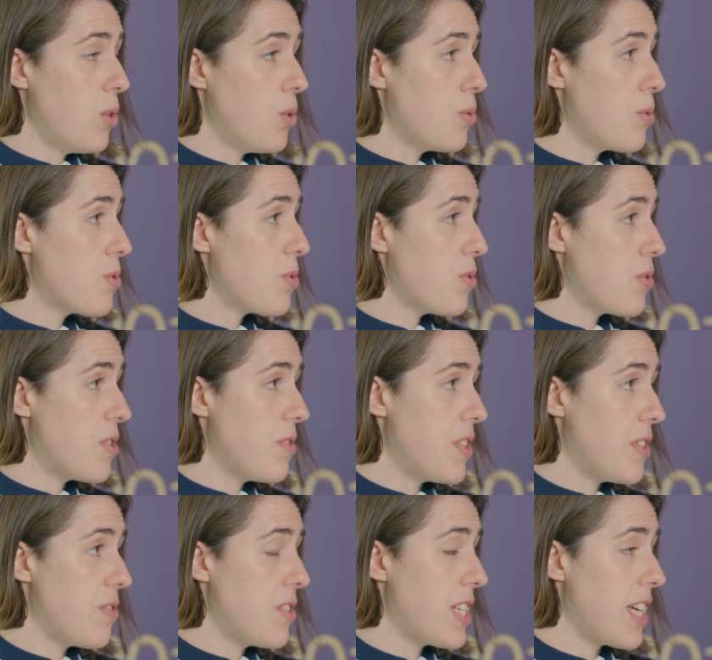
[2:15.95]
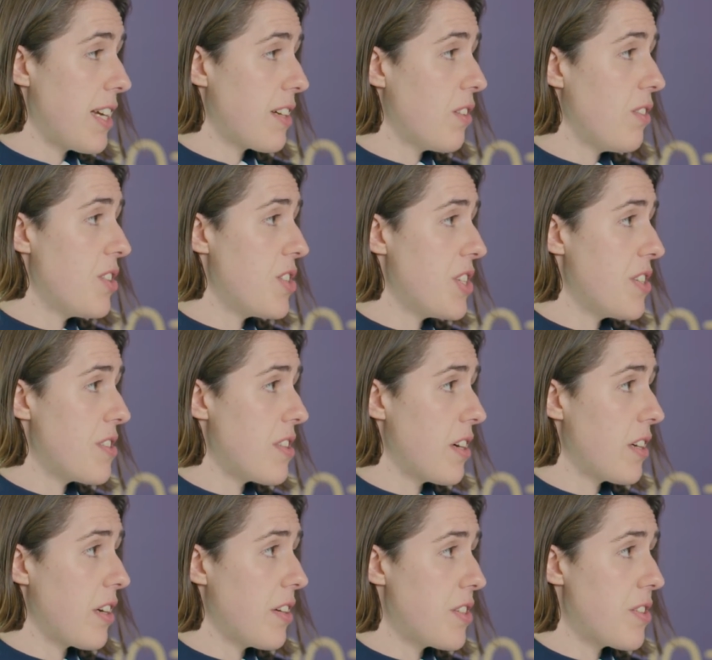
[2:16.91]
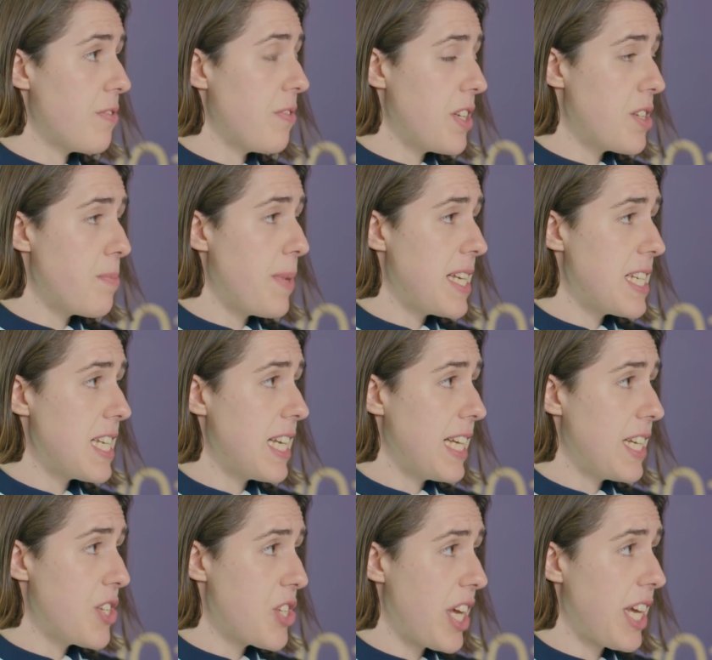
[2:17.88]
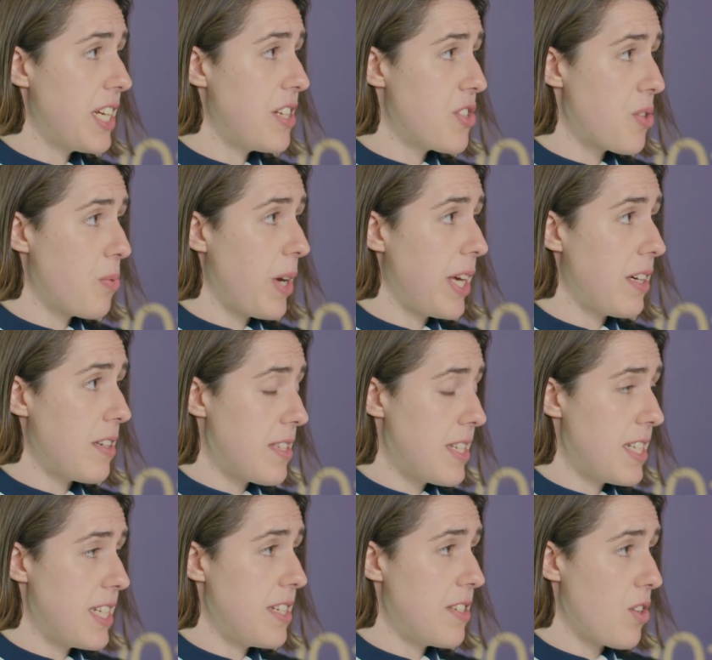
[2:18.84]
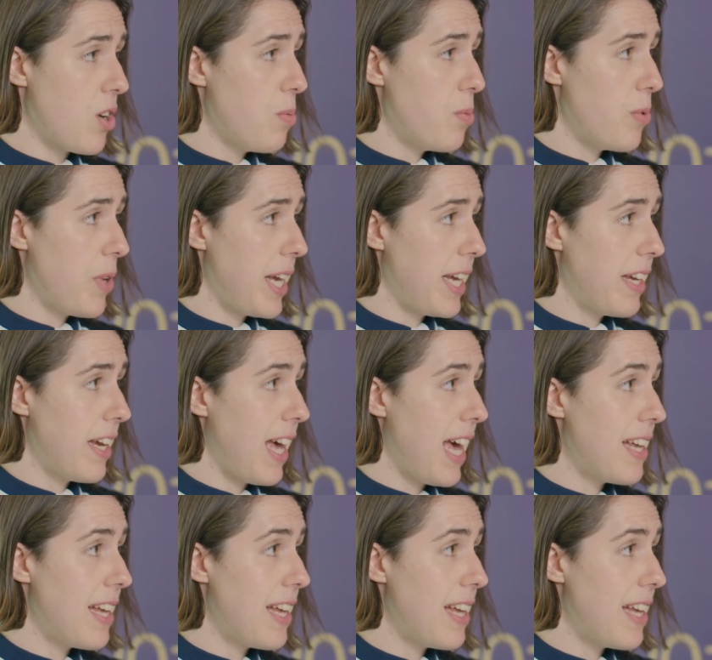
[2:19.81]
all sorts of different technologies that are going to fundamentally change the way our cities operate.